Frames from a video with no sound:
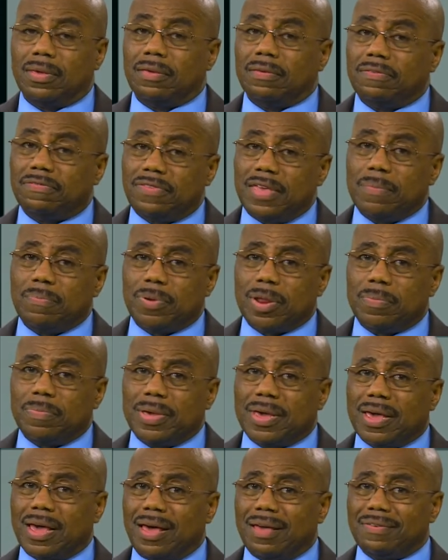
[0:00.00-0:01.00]
simply
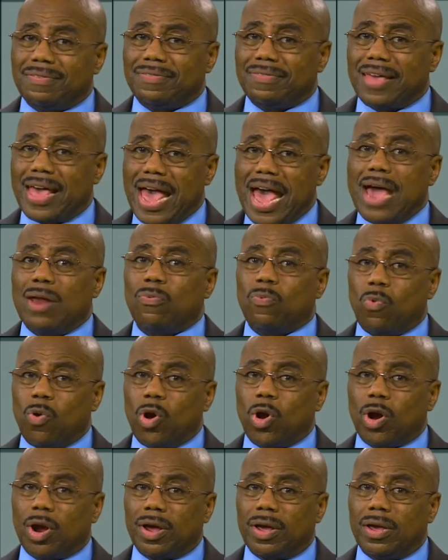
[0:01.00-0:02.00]
because at
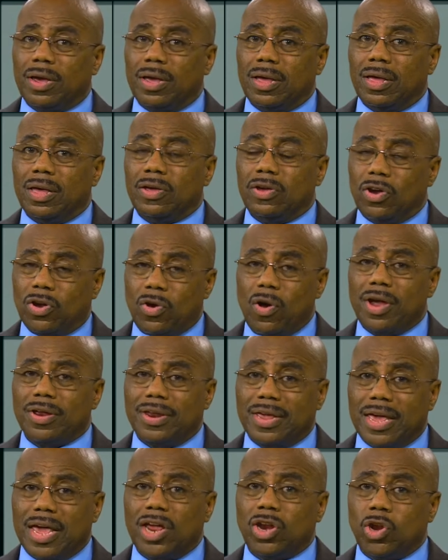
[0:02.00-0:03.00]
work, you're going to
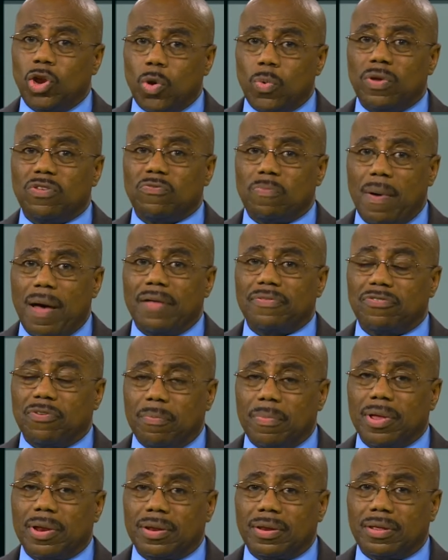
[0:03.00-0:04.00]
get new
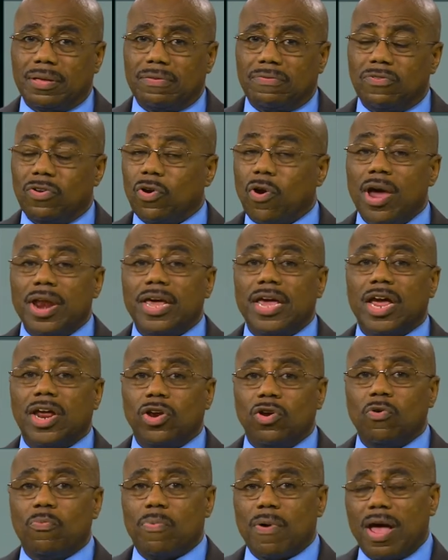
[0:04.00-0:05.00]
responsibilities, you're going to get
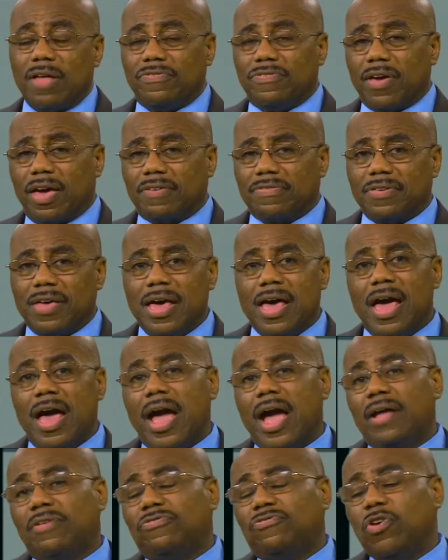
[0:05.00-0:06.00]
new projects.
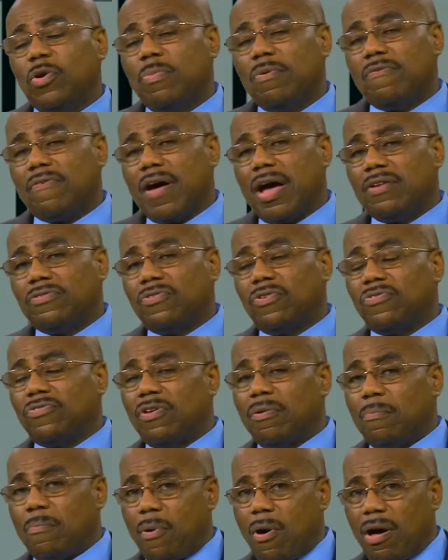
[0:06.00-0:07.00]
And supervisors
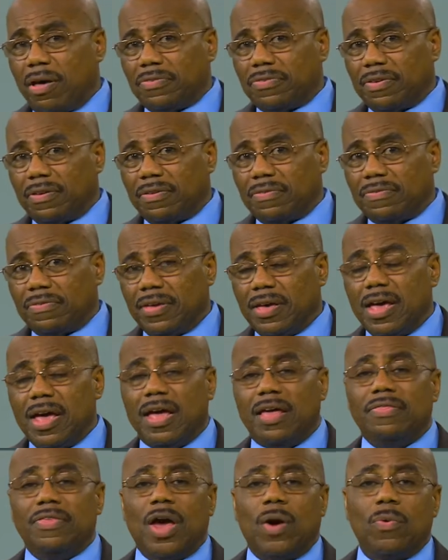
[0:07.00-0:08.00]
and bosses
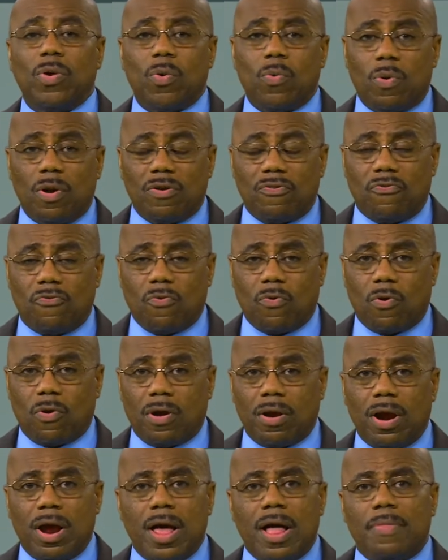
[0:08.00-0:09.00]
that we work
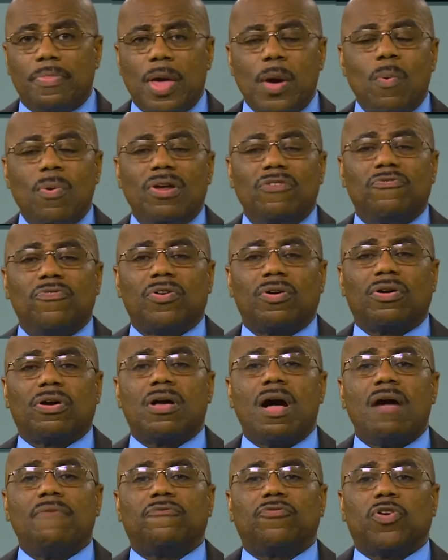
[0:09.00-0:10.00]
for, they want to feel
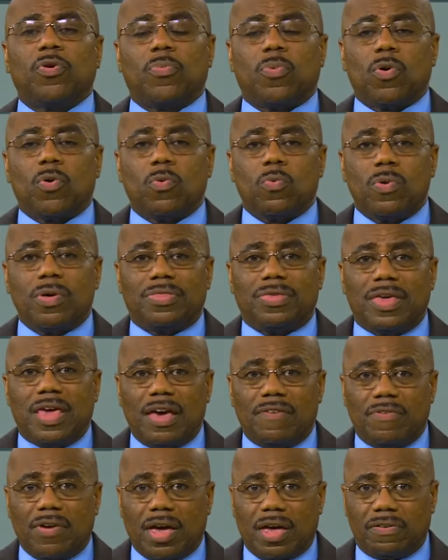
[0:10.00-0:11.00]
comfortable with
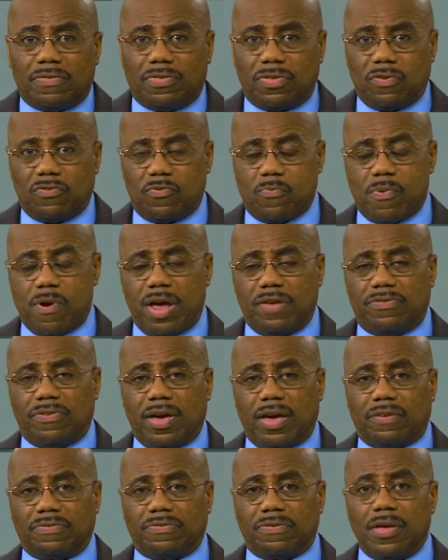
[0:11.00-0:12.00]
giving us those
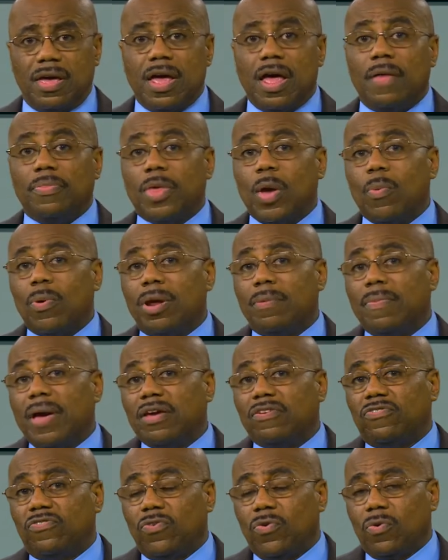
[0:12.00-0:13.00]
projects. They want to make
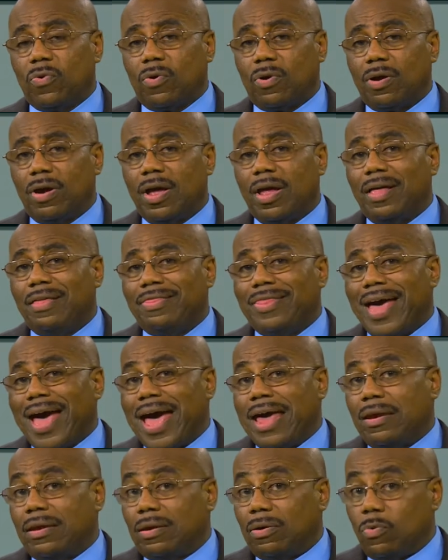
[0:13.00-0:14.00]
sure
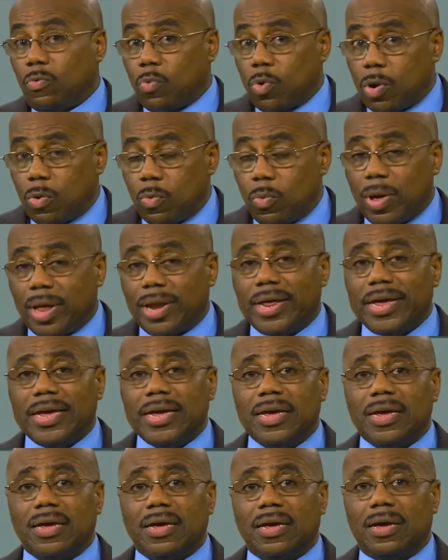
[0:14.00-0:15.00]
that we're willing,
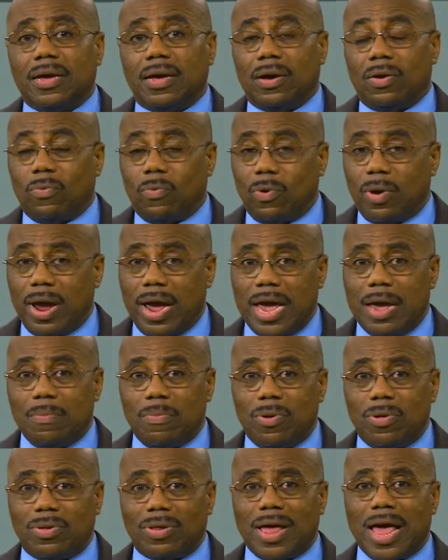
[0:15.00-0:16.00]
we're
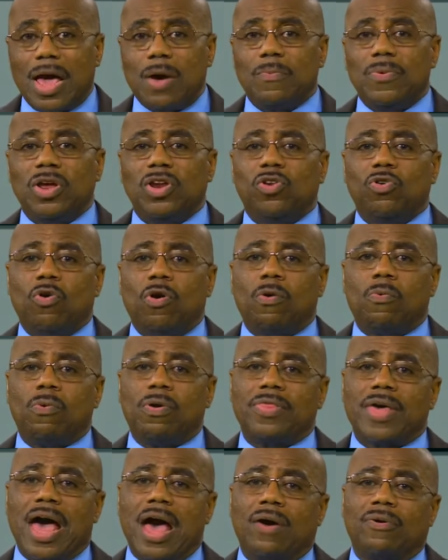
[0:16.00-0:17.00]
able, and we do it
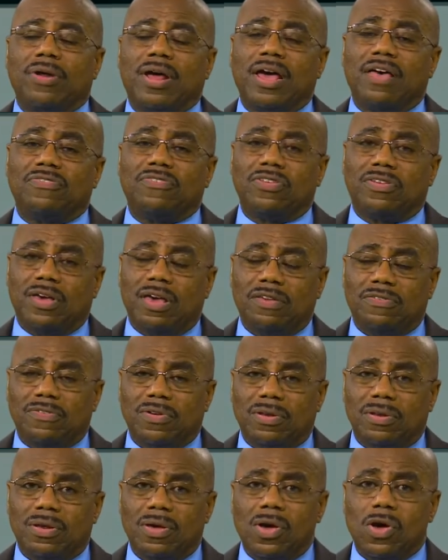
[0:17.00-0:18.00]
without
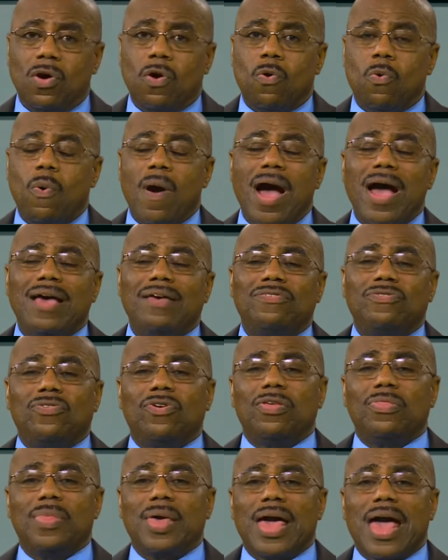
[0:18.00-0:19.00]
hesitation. Why
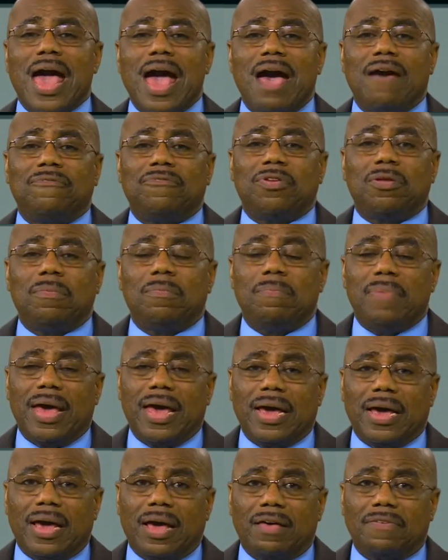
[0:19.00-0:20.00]
should they have to
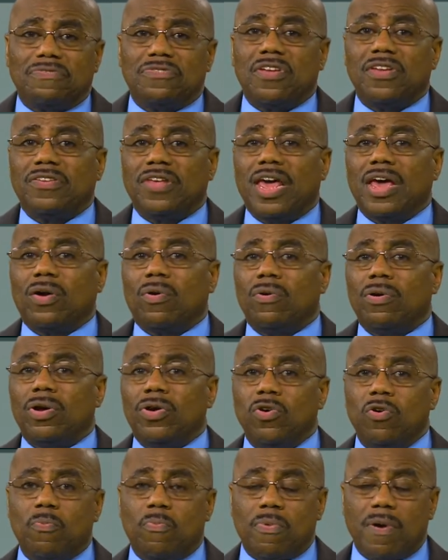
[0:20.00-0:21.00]
beg us to take on
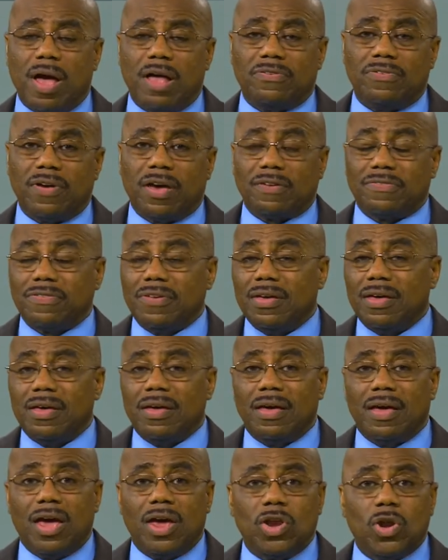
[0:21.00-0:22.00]
new projects
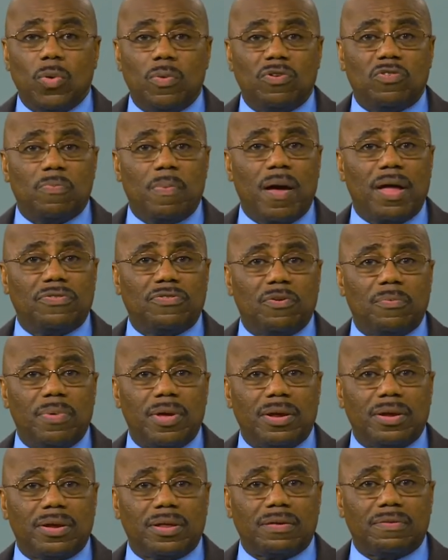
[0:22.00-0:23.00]
and new
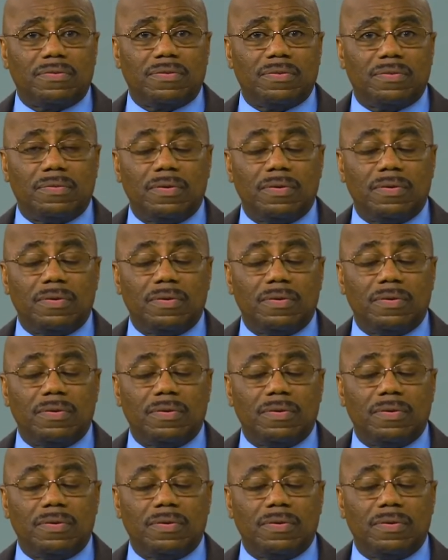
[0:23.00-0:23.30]
responsibilities?